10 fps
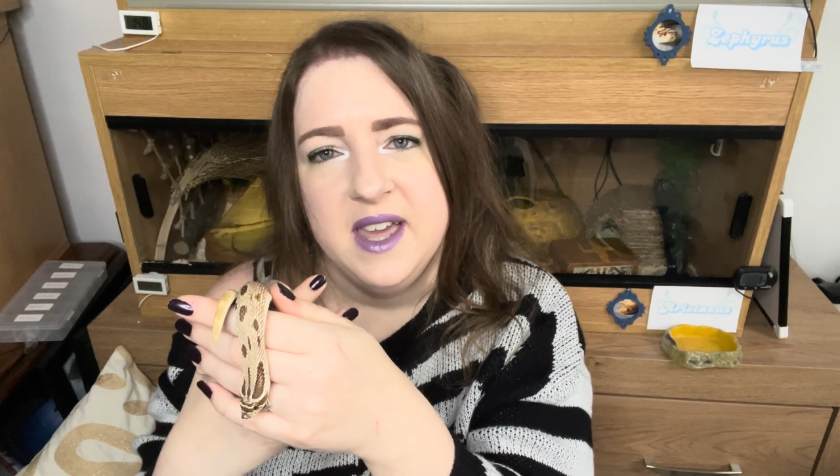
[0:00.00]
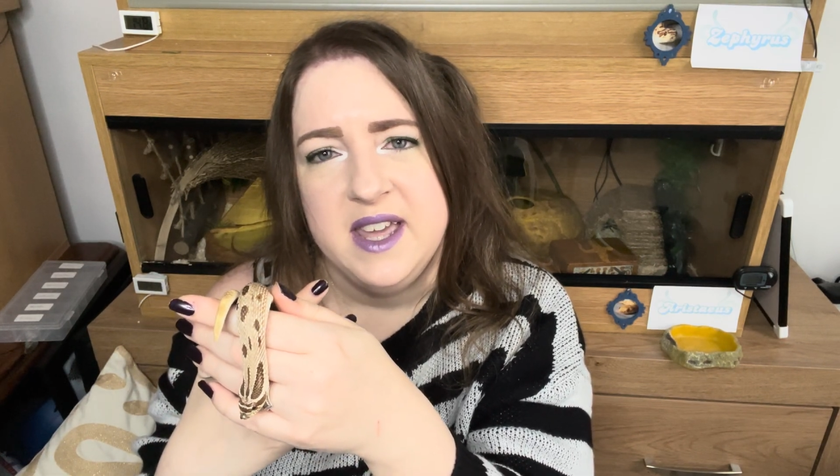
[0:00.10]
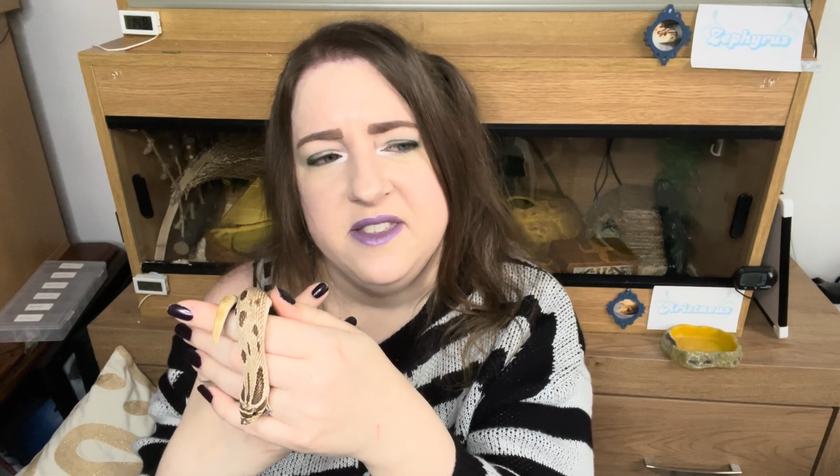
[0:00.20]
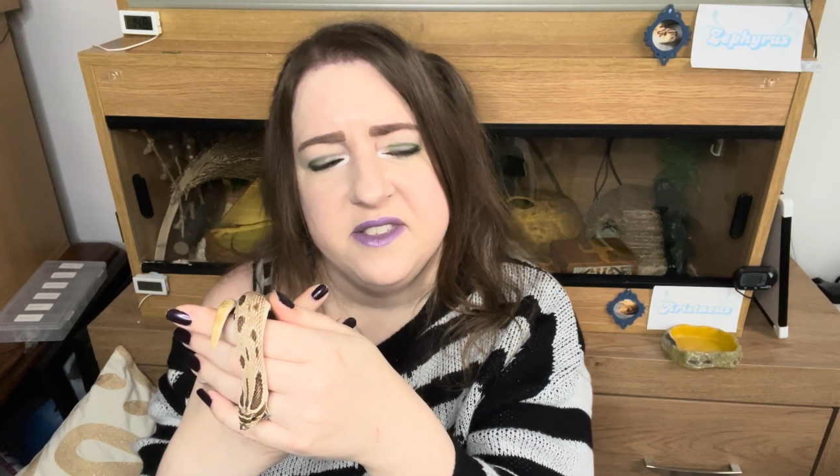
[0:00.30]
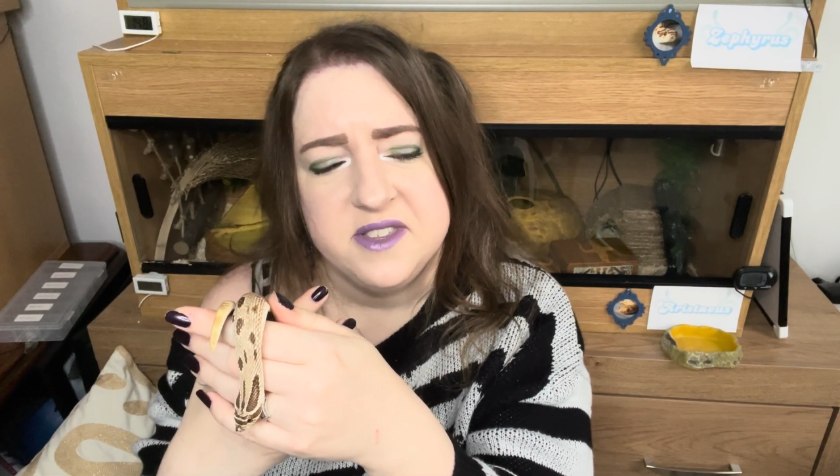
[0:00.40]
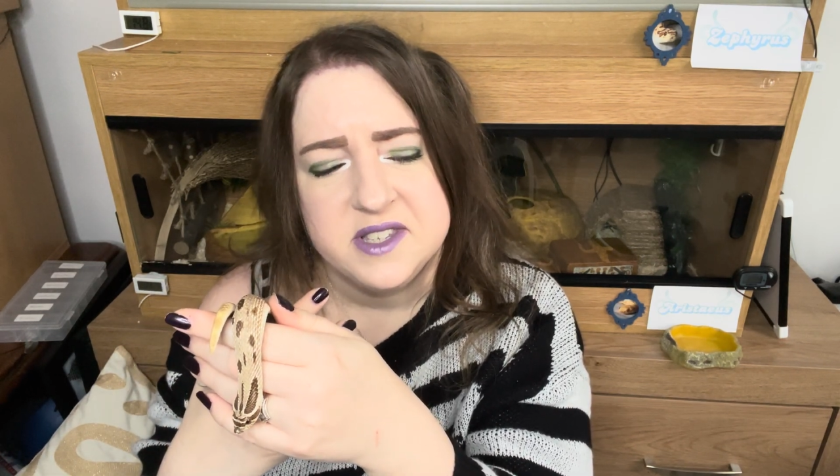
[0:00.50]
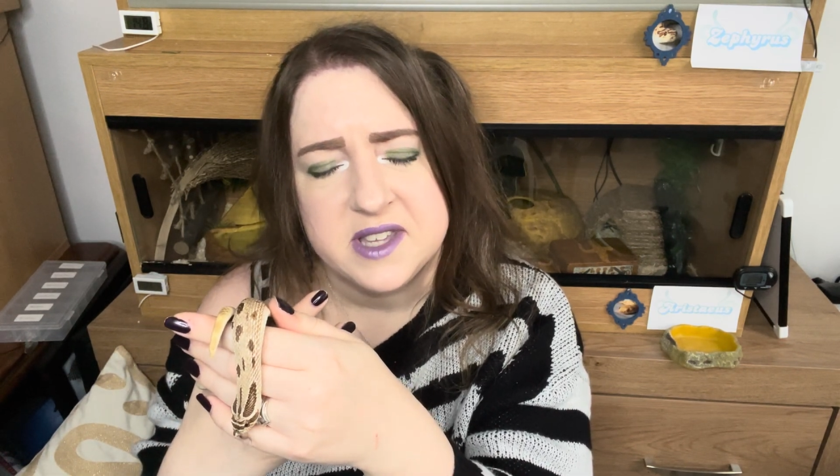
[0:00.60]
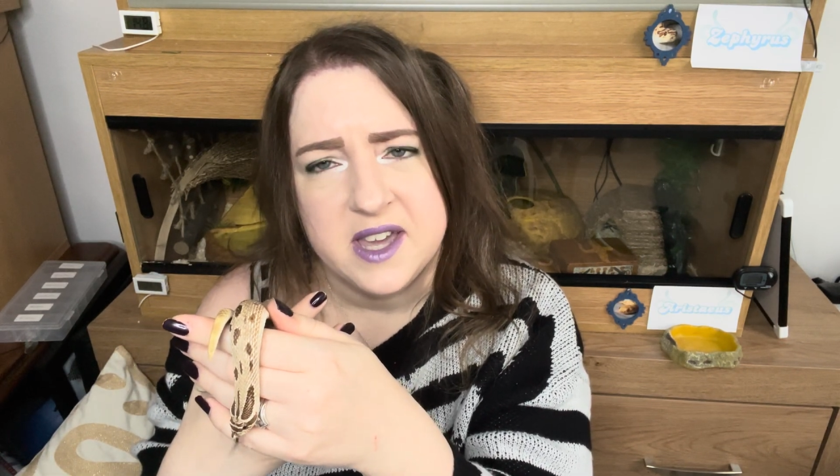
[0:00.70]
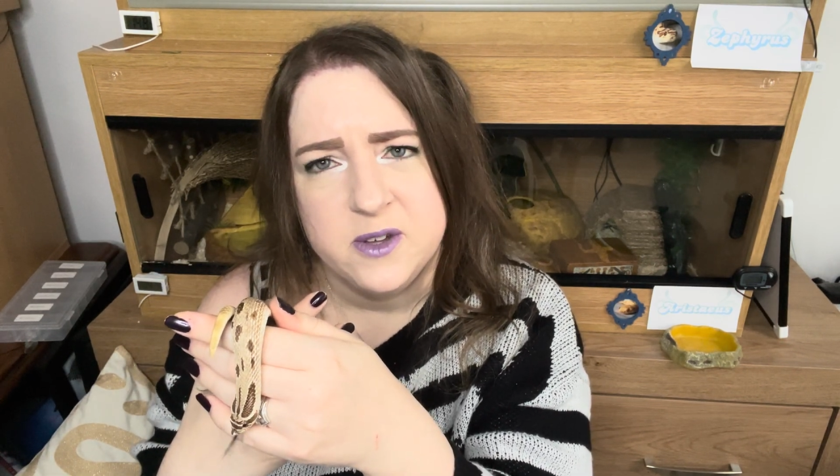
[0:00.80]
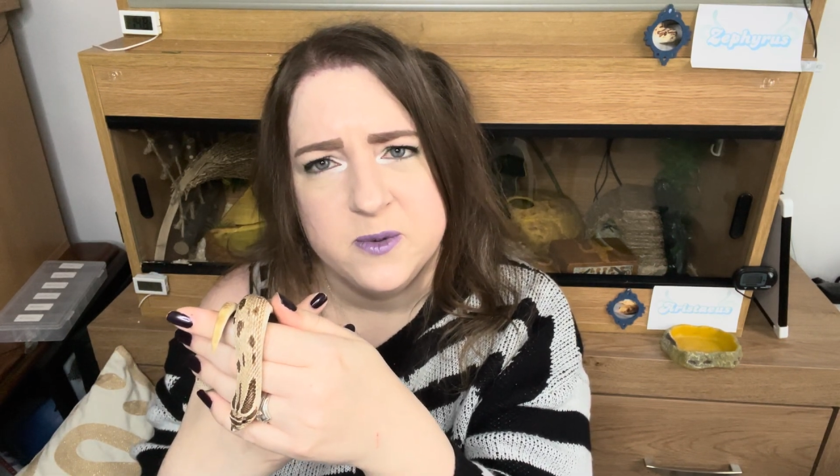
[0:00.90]
Either the
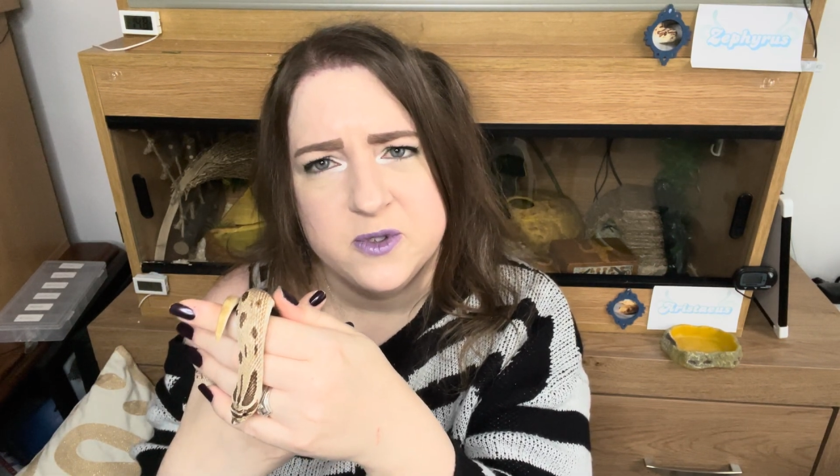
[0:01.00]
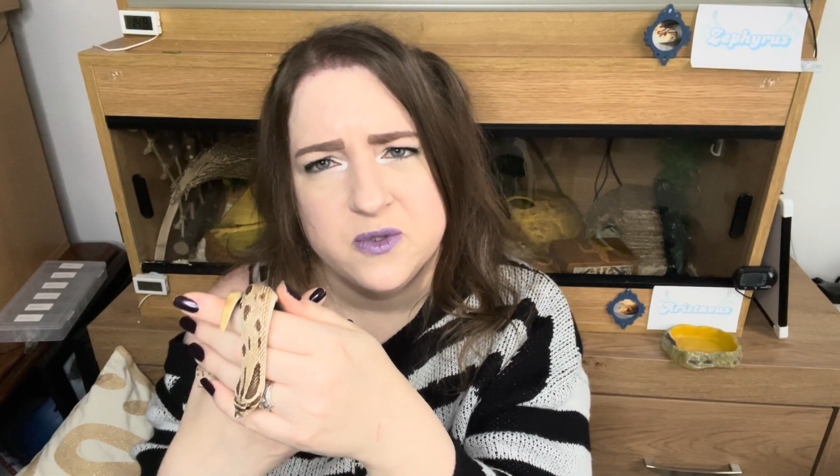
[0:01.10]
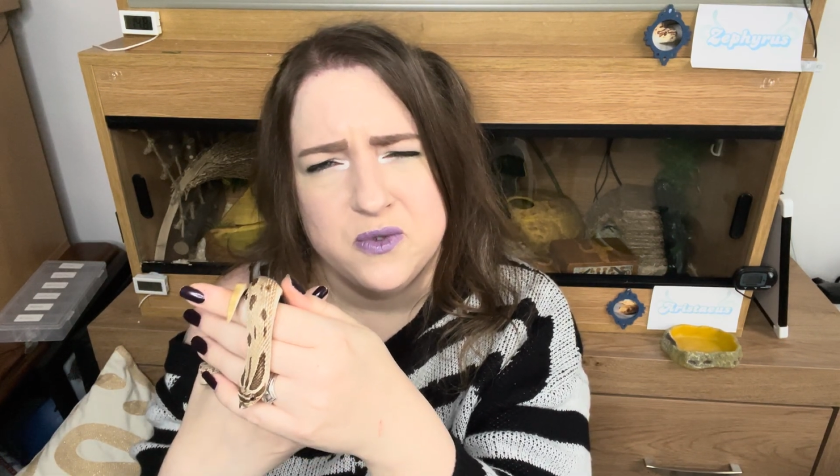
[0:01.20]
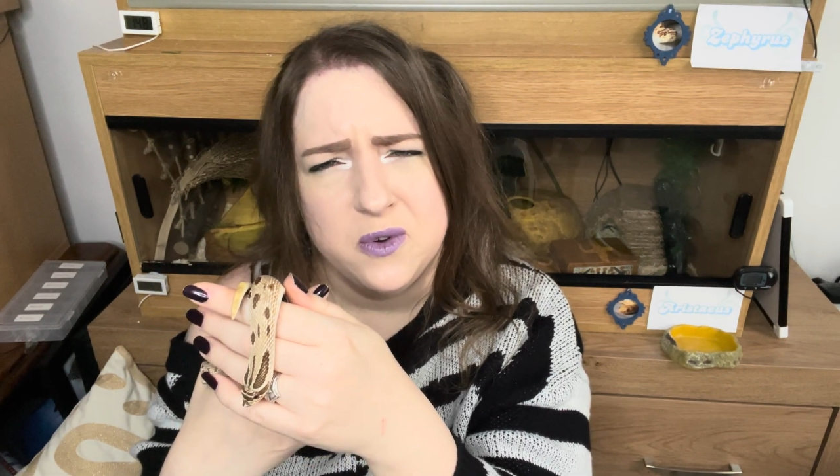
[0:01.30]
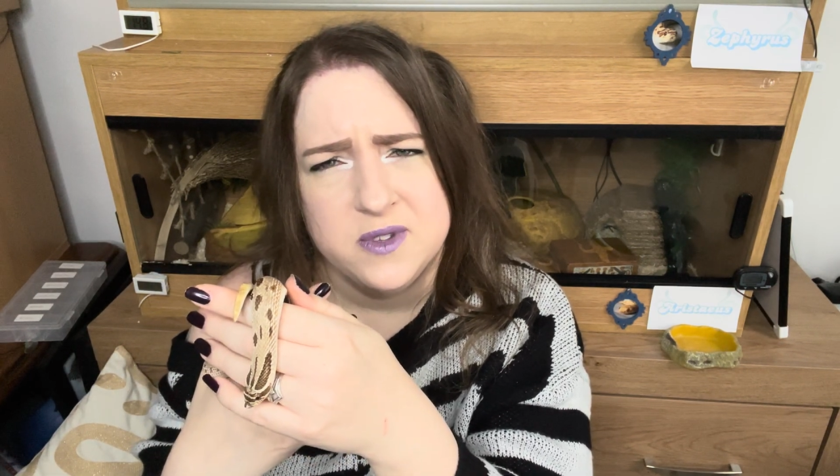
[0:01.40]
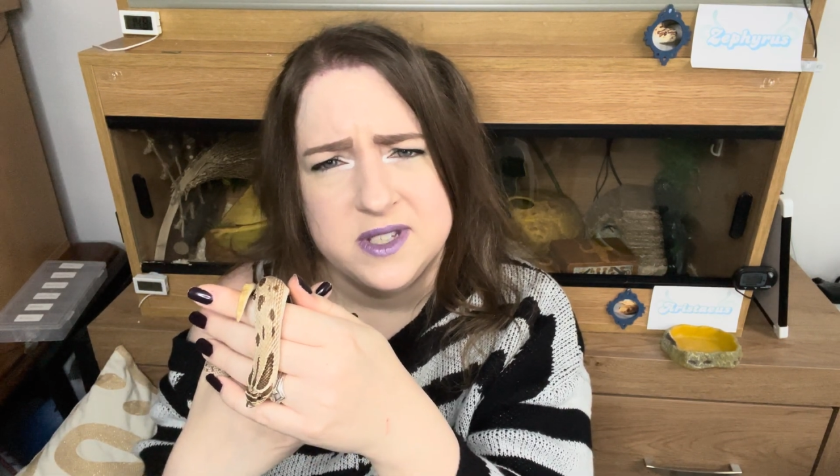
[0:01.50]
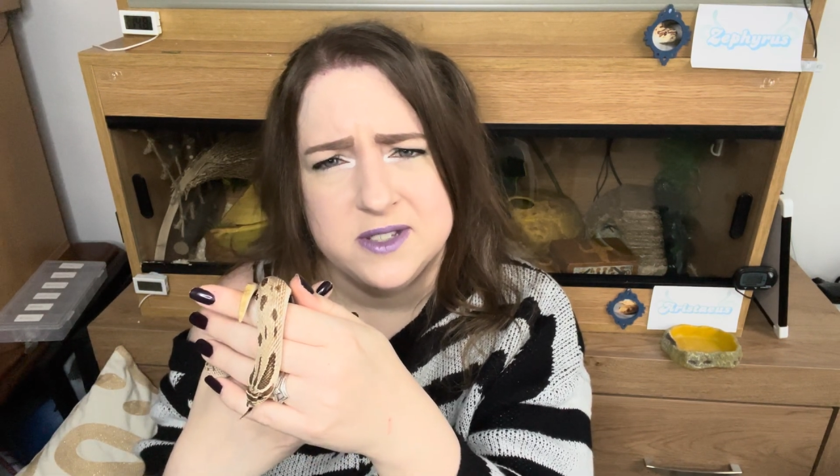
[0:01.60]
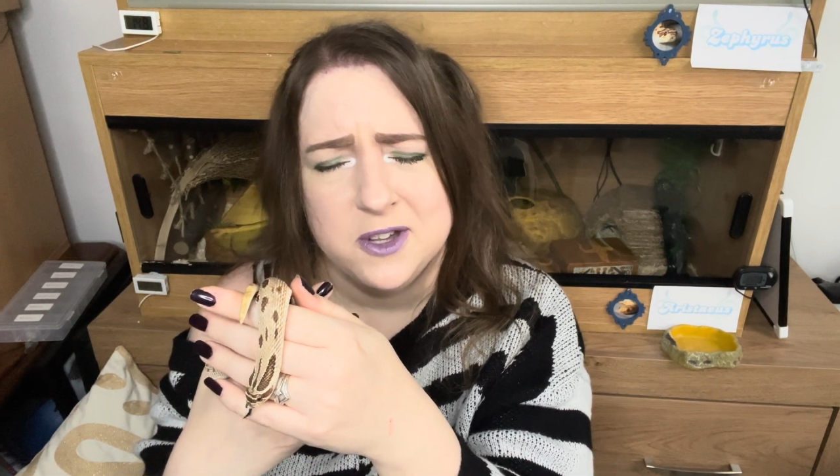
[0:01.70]
scales are wrong this